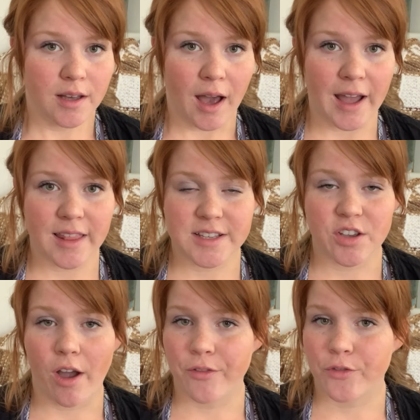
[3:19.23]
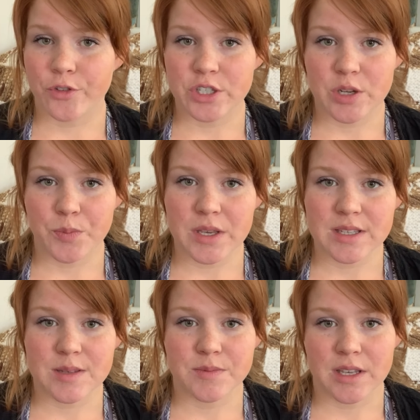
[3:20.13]
I like to offer free shipping.
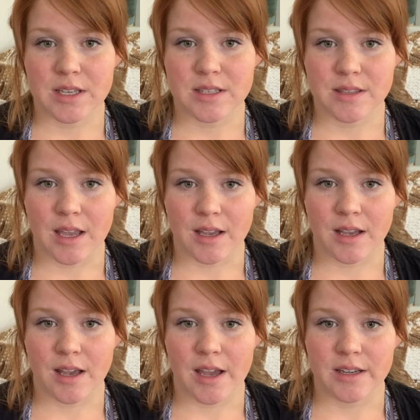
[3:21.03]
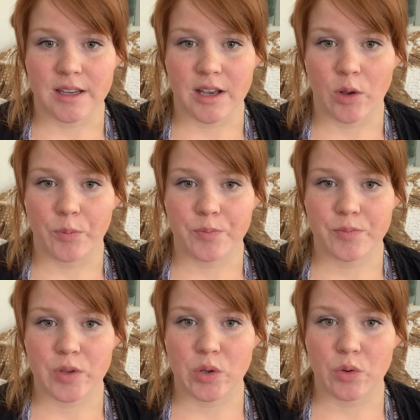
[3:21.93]
Seems like that can kind of help
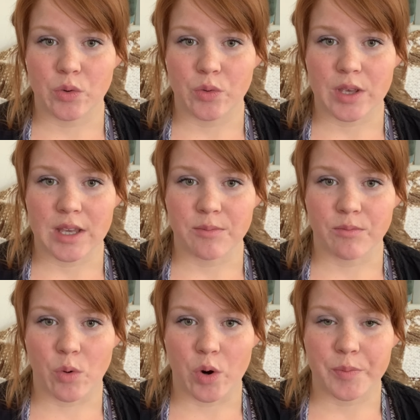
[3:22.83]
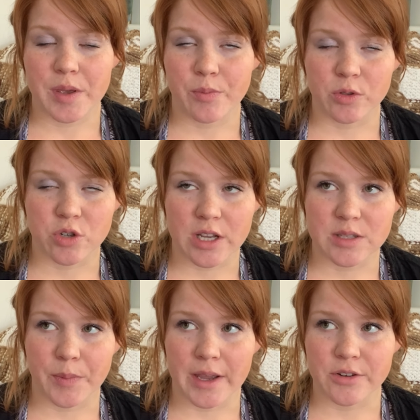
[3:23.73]
you get more people trying to
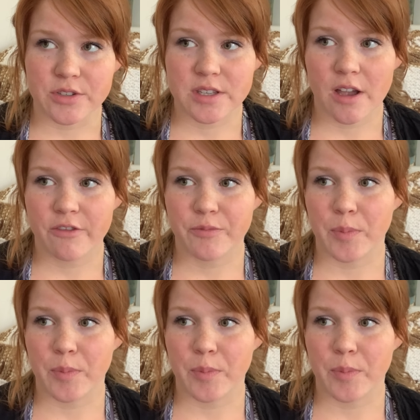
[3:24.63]
buy your stuff,